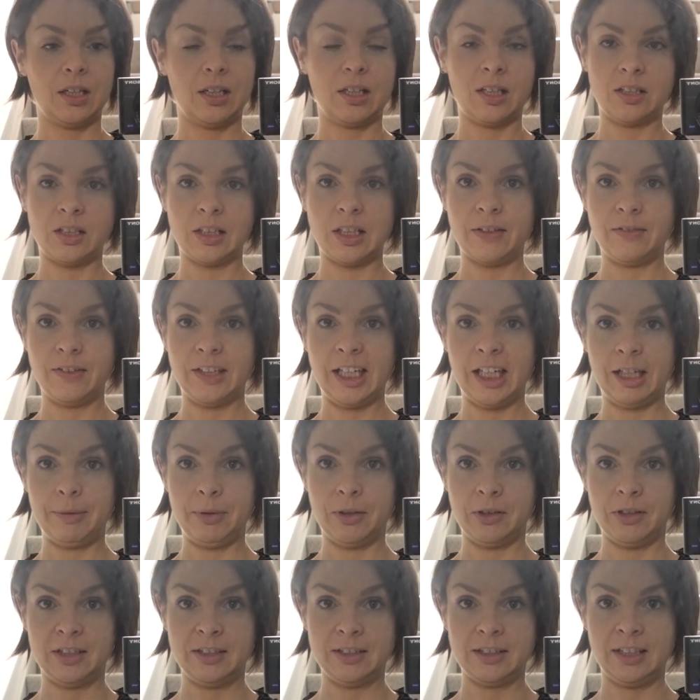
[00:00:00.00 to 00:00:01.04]
I don't have a cami
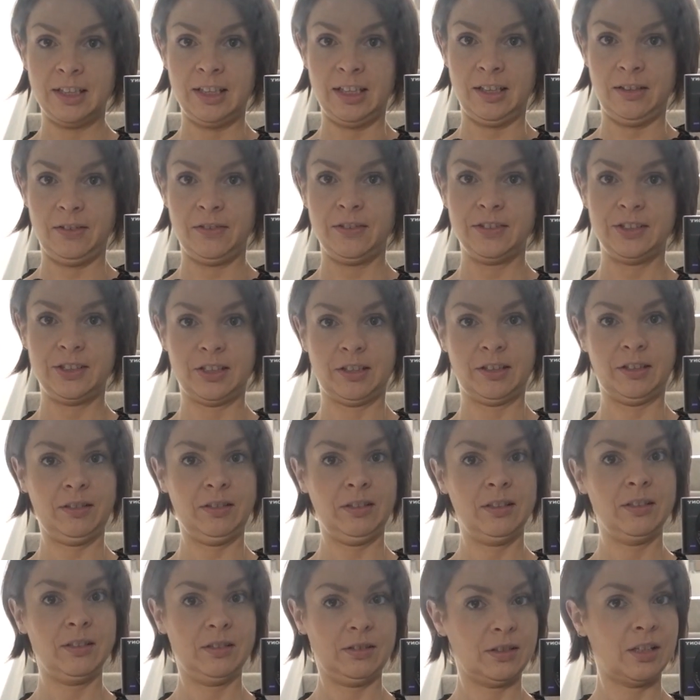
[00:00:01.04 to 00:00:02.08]
on underneath, so
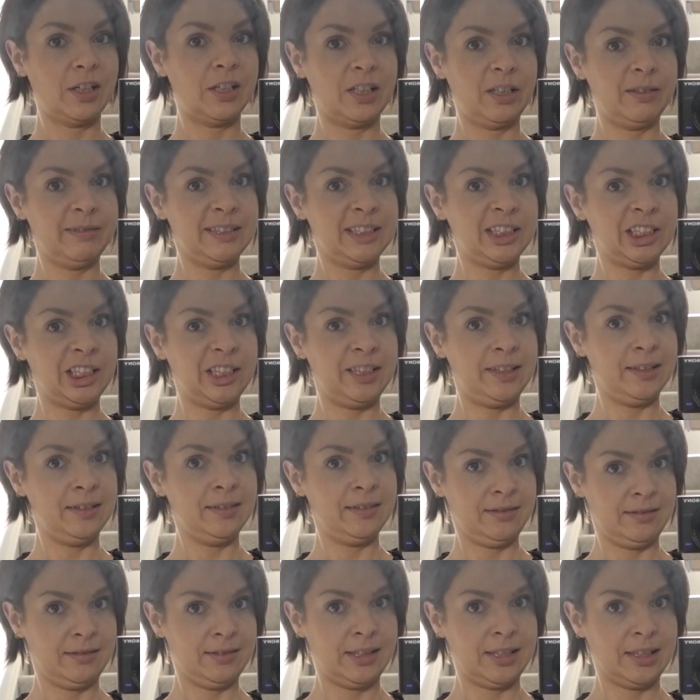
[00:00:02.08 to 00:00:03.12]
I know it's sheer,
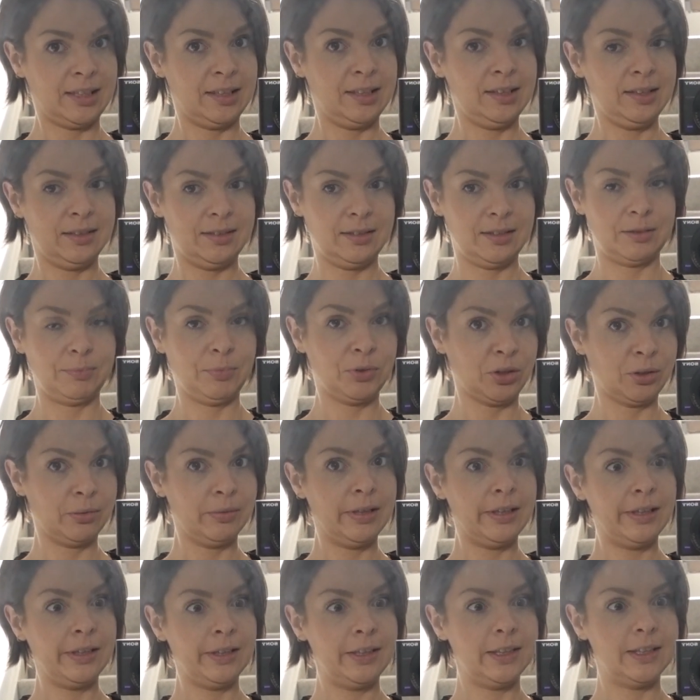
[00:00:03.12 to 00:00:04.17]
okay? I'm not gonna
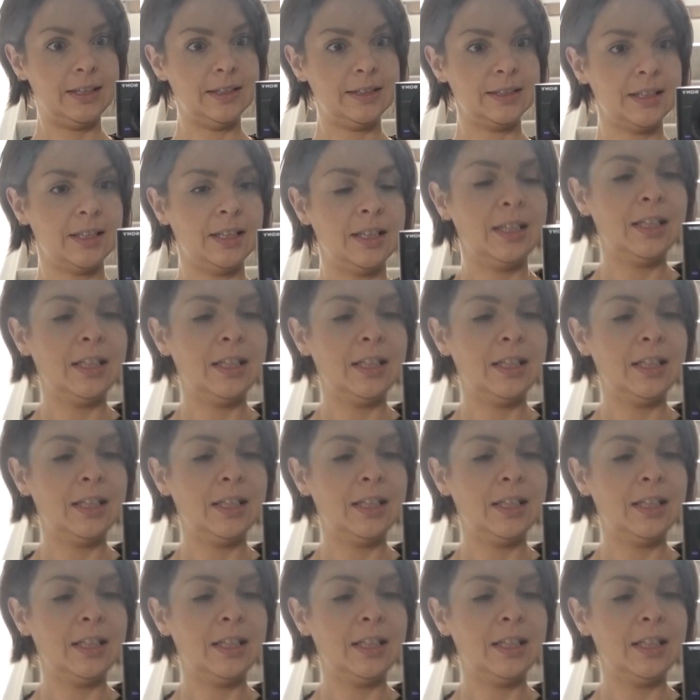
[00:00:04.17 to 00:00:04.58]
wear it like this.